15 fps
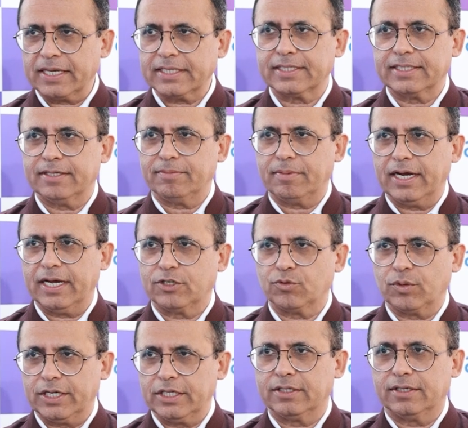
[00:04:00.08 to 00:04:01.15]
capacity by
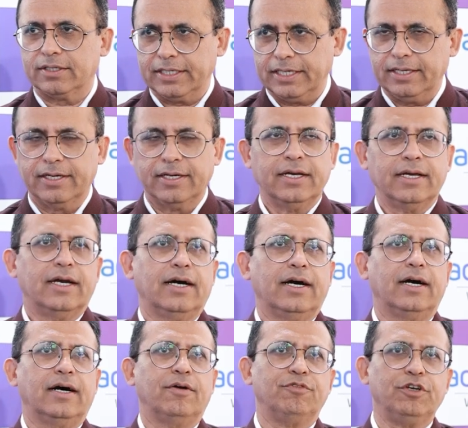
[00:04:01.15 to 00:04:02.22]
2030.
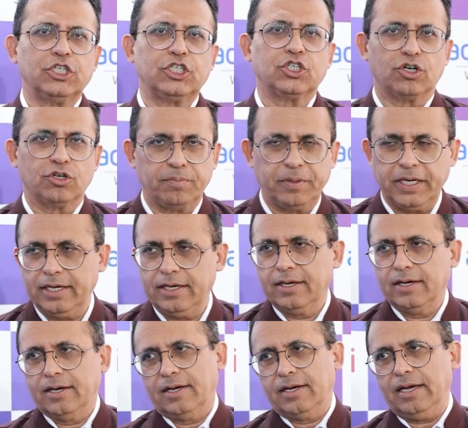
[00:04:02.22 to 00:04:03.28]
We should
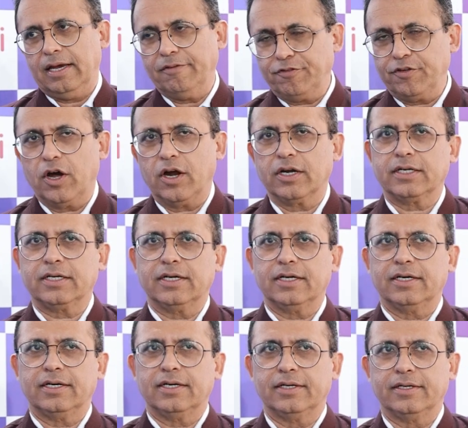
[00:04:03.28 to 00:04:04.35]
be, if not,
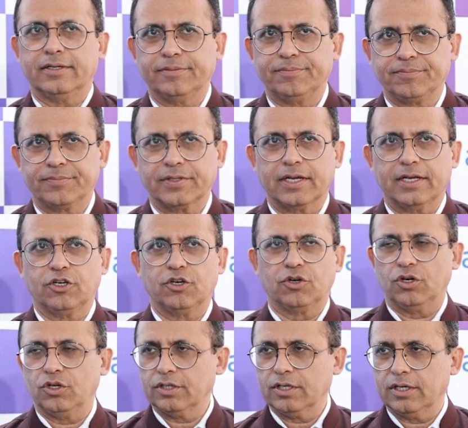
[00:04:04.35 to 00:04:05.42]

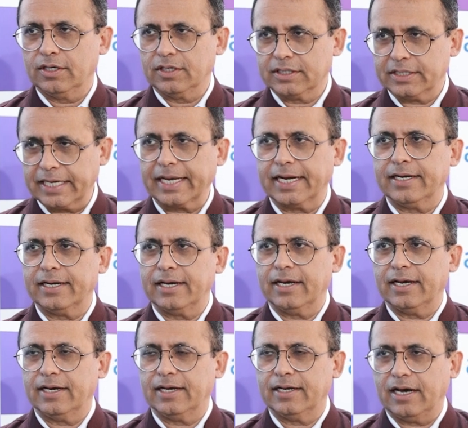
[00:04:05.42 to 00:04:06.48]
the second
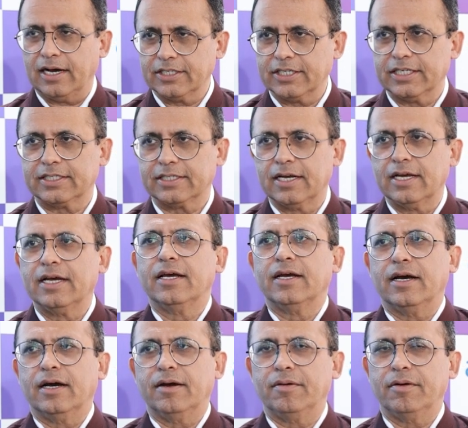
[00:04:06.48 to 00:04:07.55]
largest,
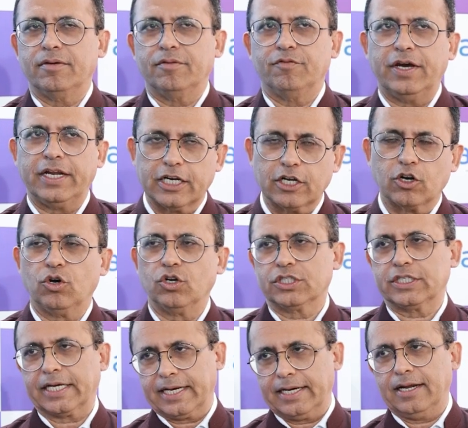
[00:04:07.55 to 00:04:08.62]
very
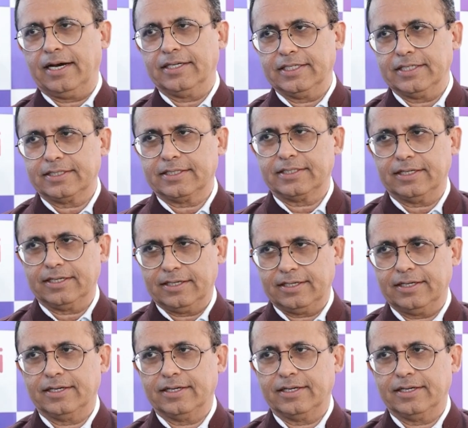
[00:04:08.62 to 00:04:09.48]
close second largest,